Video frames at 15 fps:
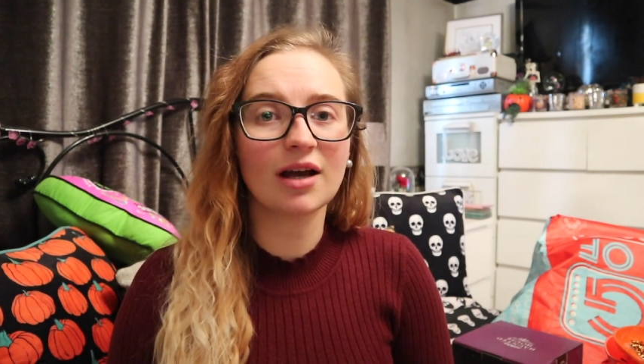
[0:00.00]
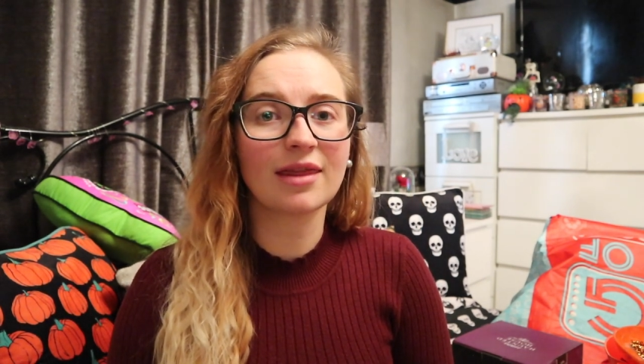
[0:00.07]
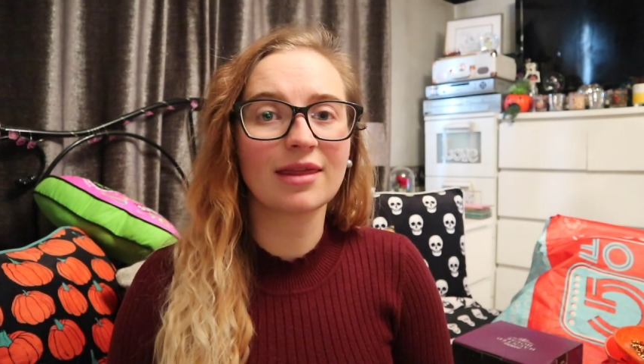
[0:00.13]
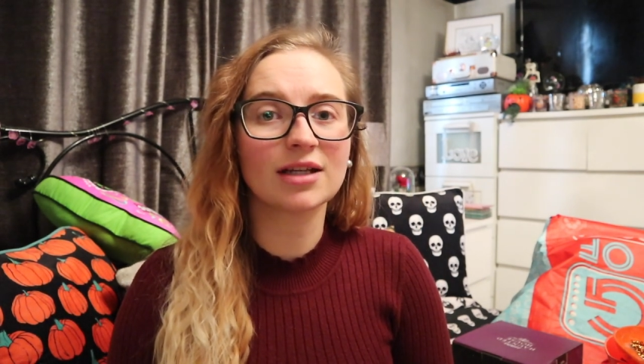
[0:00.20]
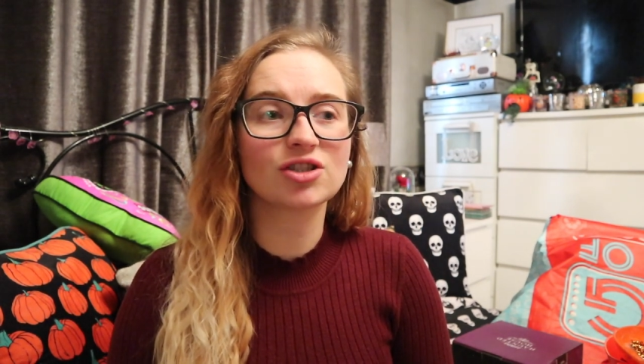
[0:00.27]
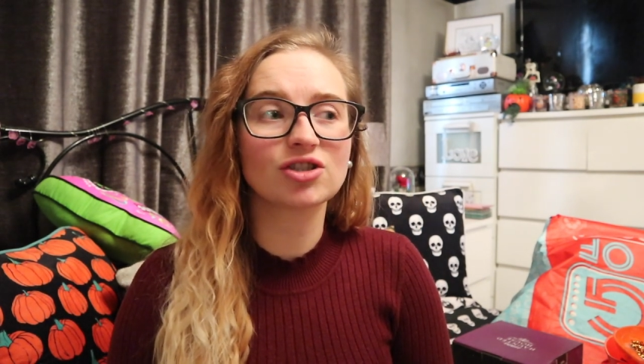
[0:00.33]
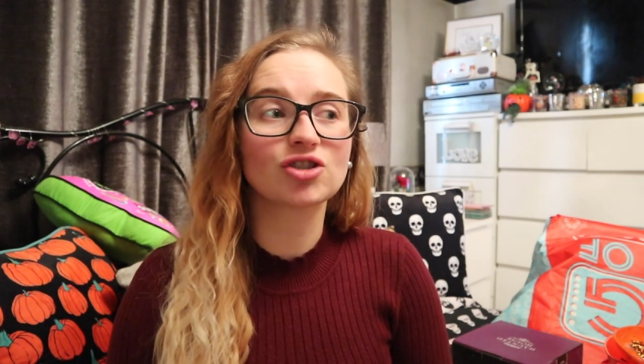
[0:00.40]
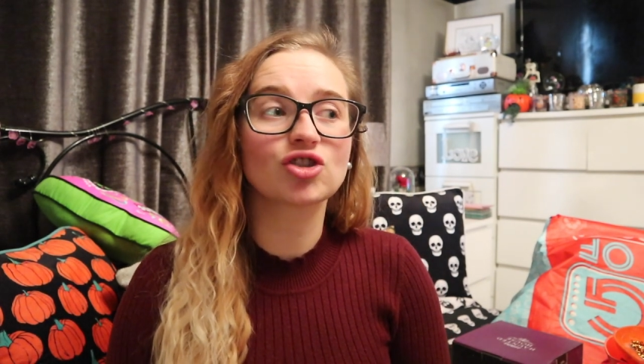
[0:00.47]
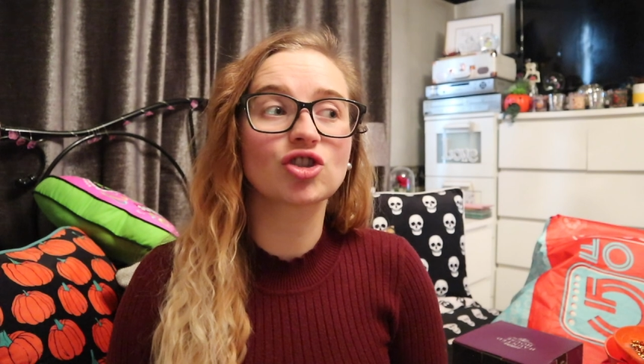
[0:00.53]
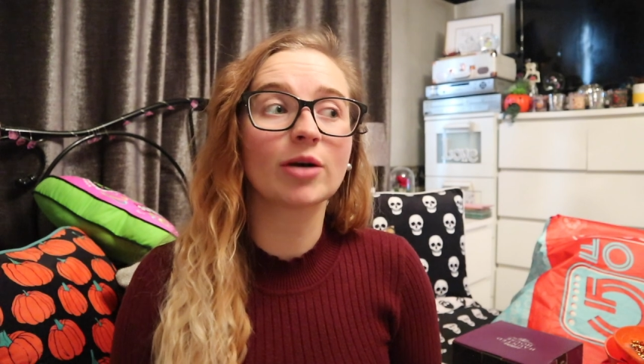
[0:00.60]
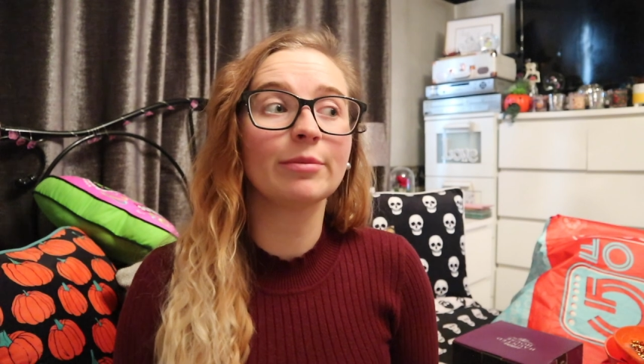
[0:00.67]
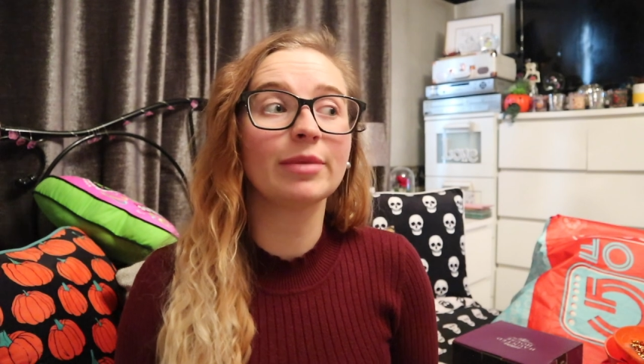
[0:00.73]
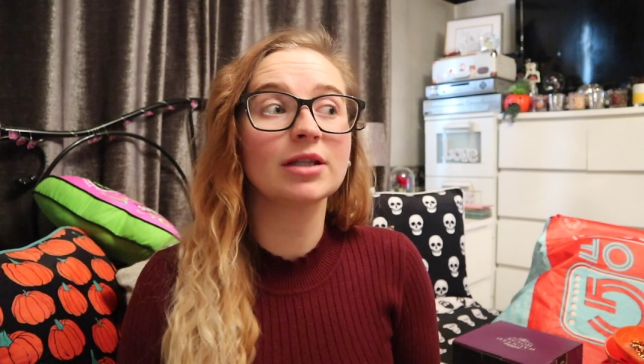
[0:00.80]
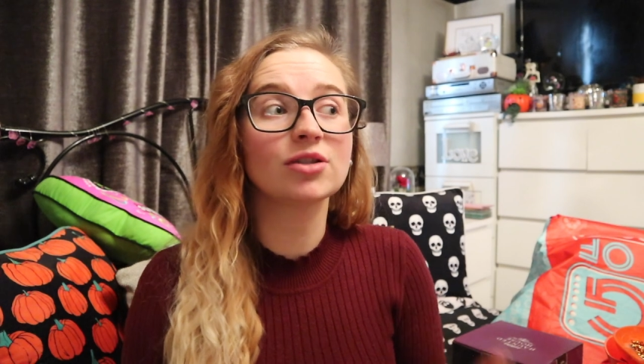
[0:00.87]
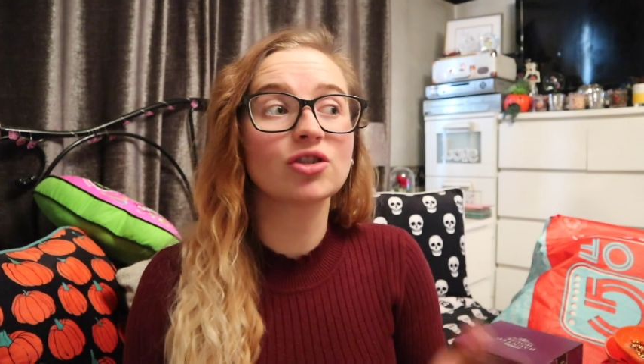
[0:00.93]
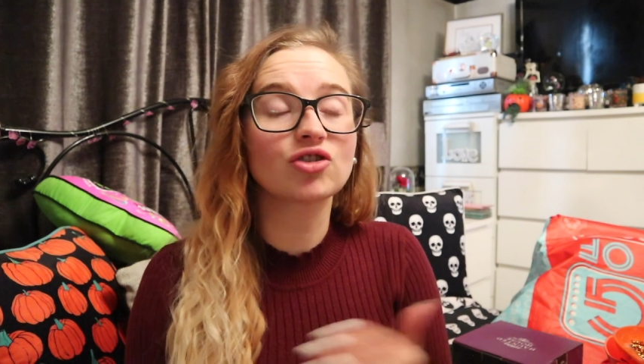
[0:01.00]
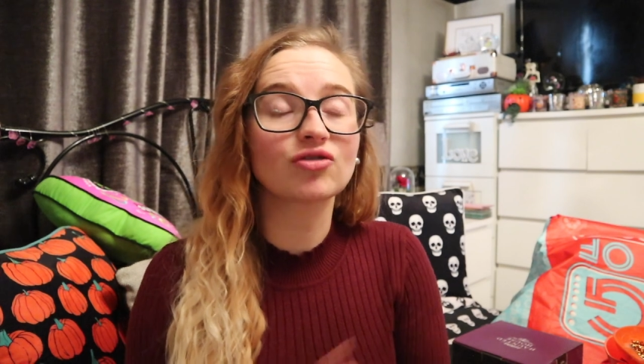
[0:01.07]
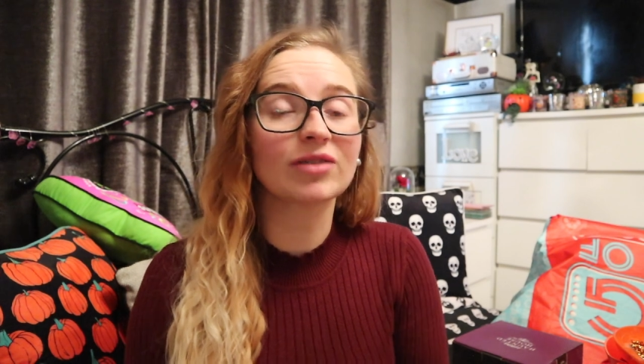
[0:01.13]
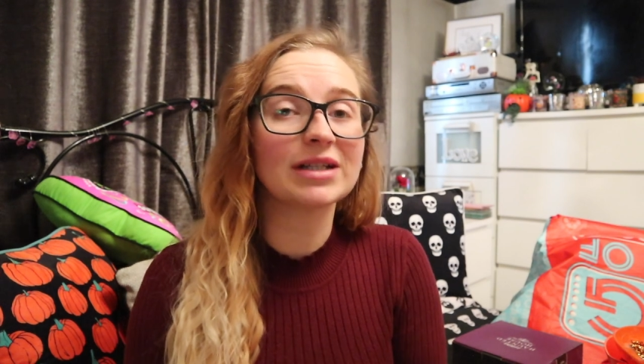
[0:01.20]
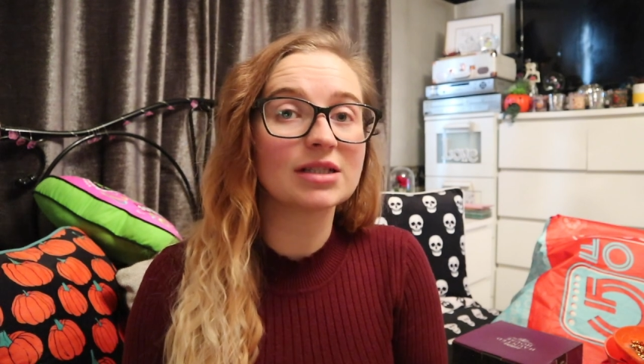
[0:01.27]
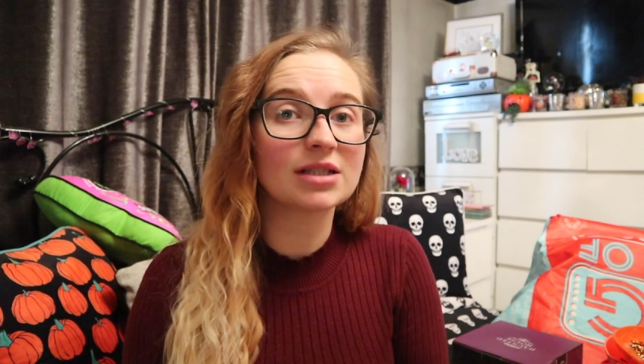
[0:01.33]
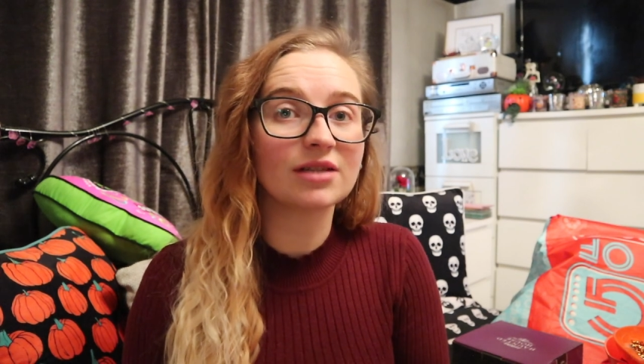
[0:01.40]
and they're just jumping
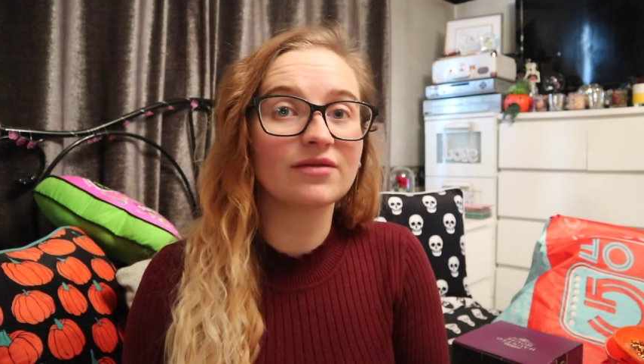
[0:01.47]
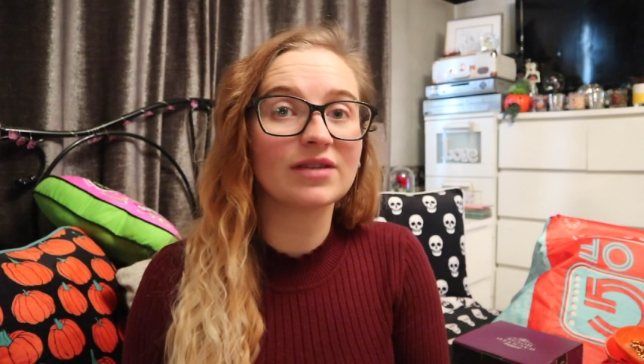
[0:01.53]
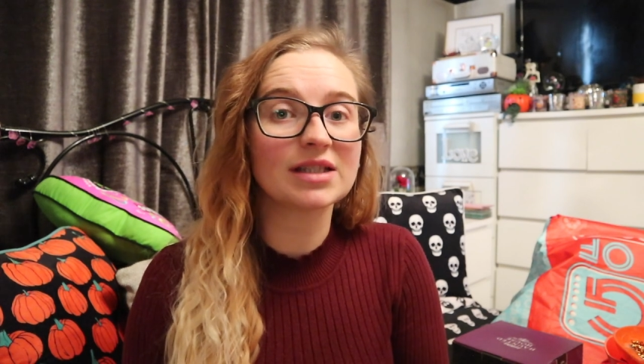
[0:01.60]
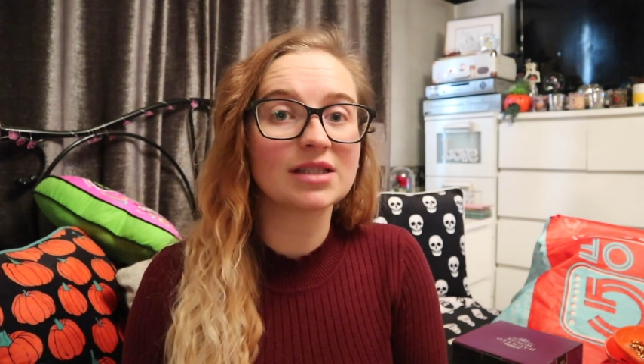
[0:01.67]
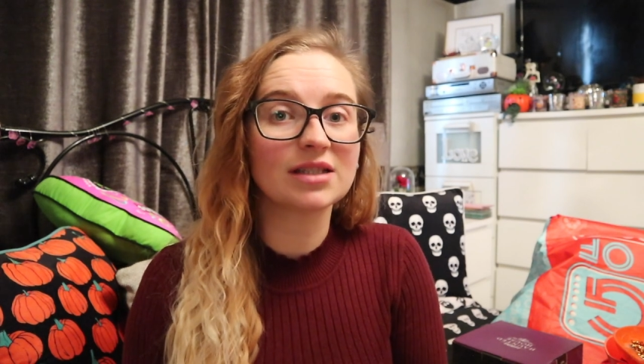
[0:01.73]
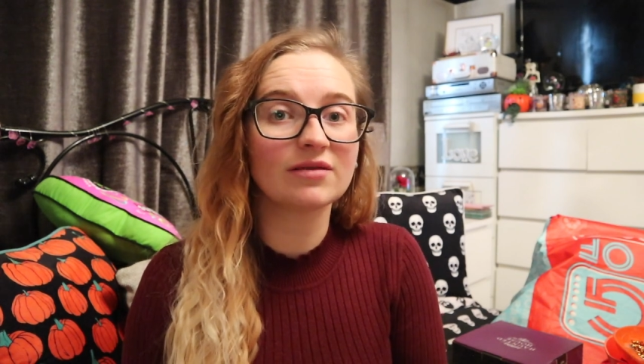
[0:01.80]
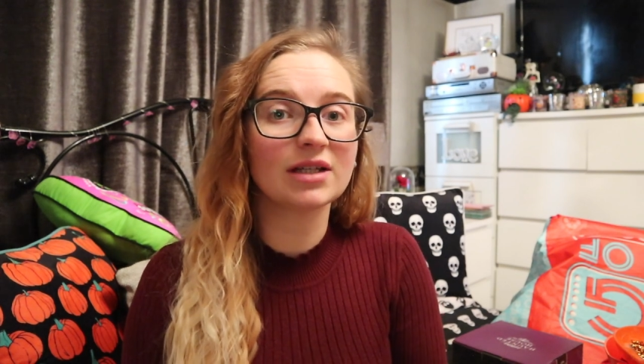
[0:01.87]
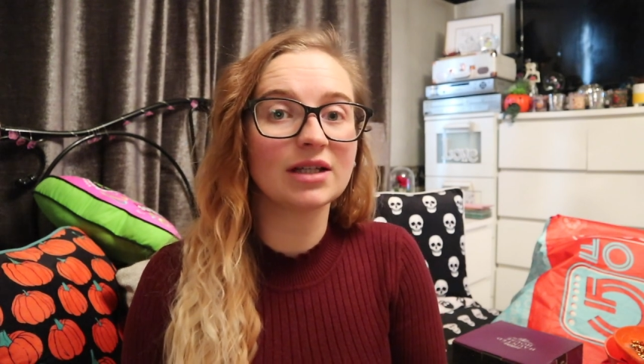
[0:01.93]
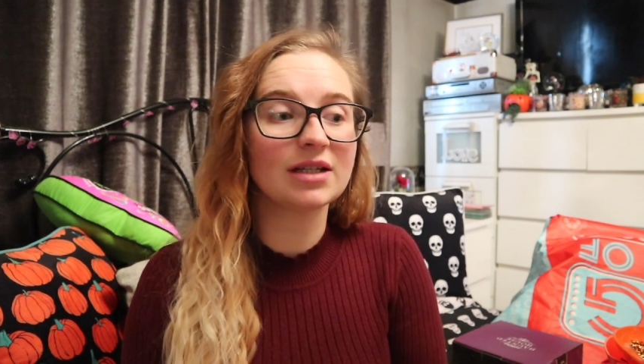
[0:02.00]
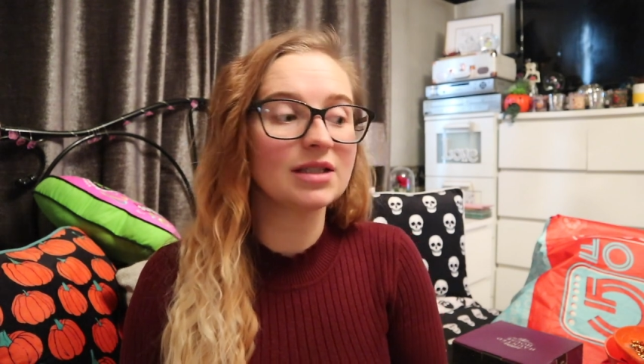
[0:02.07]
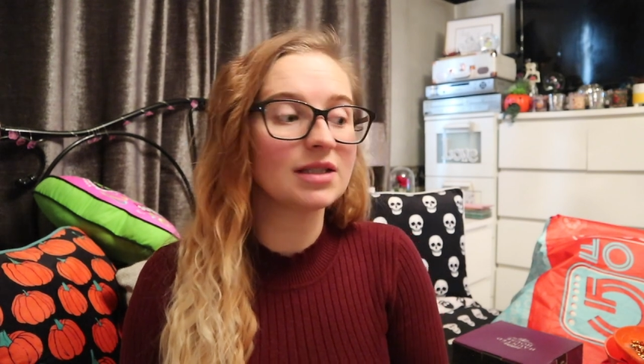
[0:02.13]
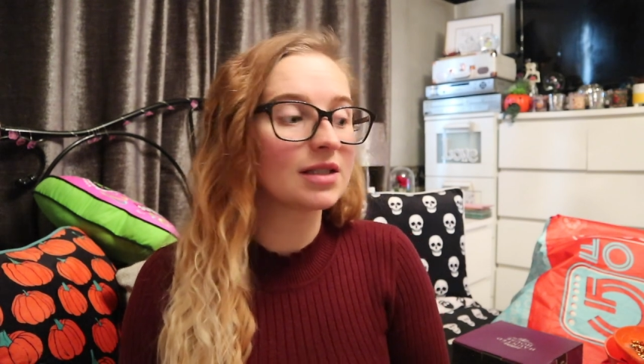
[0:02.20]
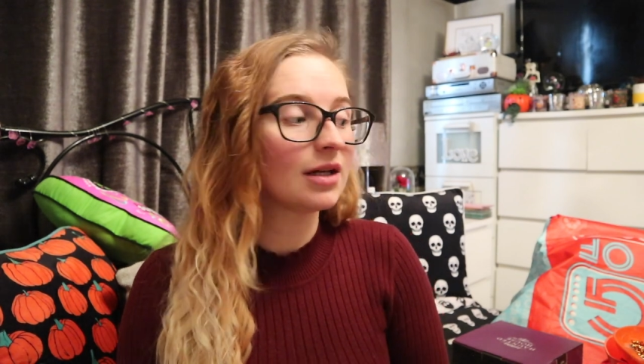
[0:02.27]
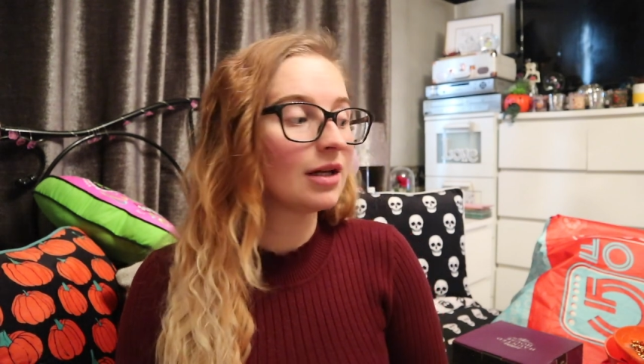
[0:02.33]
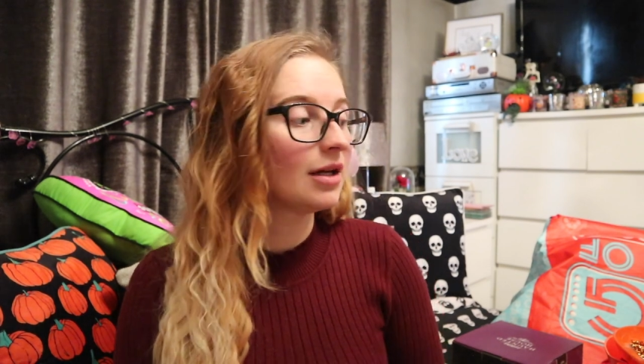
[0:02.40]
straight to the festivities.